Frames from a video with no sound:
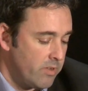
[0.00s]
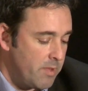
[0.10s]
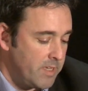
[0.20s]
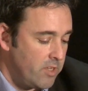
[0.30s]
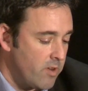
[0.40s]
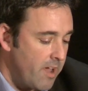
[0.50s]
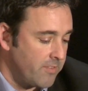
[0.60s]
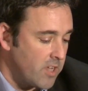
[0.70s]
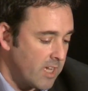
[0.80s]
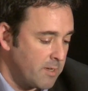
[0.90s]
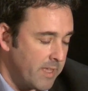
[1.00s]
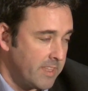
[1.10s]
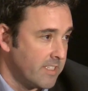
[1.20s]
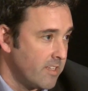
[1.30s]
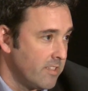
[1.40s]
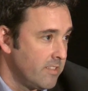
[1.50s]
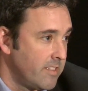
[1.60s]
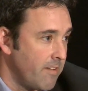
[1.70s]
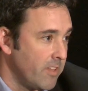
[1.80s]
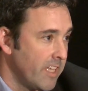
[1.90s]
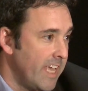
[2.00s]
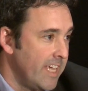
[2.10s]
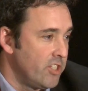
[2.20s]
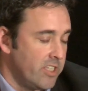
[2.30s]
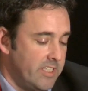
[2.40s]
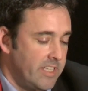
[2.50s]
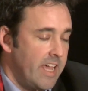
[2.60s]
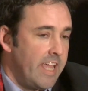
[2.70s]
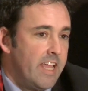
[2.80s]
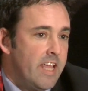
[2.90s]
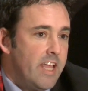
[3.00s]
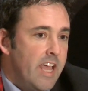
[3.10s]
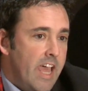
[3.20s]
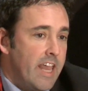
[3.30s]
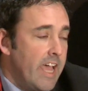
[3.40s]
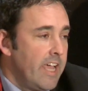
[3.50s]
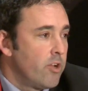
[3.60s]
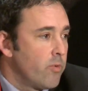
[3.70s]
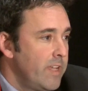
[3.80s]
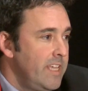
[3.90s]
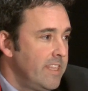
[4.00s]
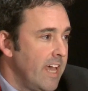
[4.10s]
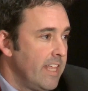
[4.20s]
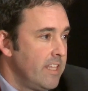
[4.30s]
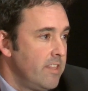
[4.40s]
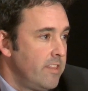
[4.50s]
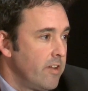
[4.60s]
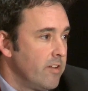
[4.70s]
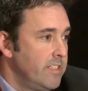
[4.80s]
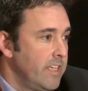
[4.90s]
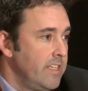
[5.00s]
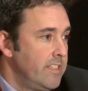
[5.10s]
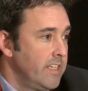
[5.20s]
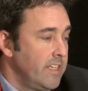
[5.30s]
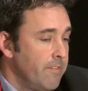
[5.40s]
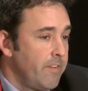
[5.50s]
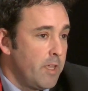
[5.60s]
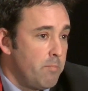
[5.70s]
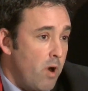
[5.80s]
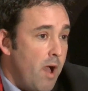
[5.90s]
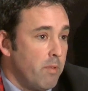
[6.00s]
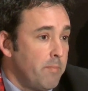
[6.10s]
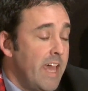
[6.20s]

I mean, you and I have talked about this on several occasions, and I agree that there is a significant problem,